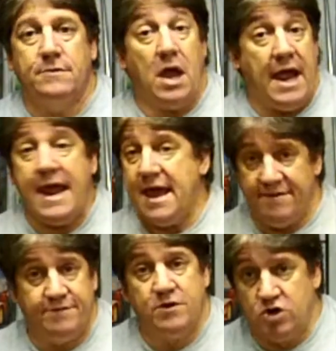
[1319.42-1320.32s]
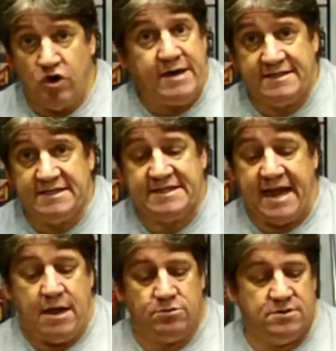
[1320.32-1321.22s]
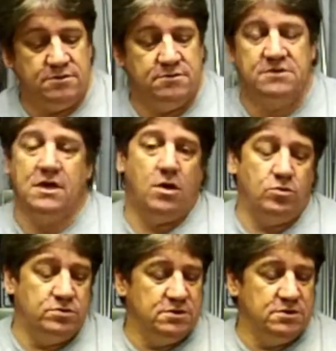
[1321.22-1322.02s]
at a great discount. So